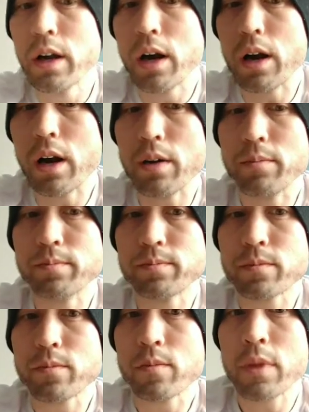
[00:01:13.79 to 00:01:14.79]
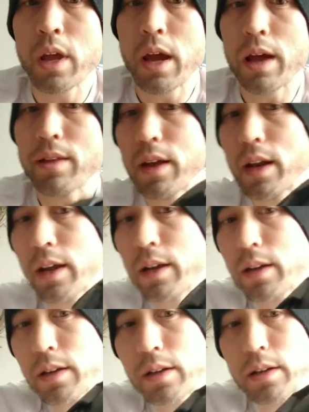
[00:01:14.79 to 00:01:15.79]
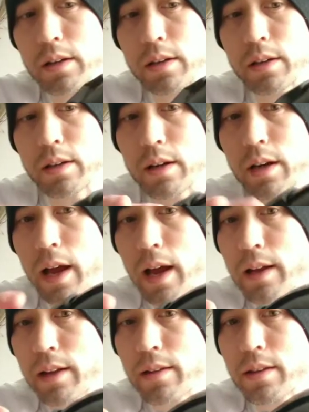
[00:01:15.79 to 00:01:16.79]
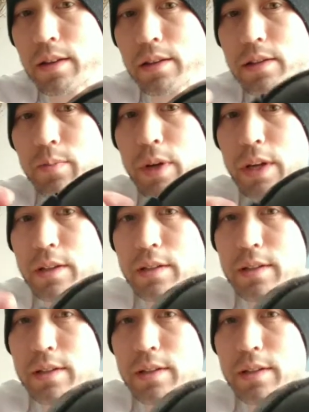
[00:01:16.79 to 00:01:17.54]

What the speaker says: And then I added this piece.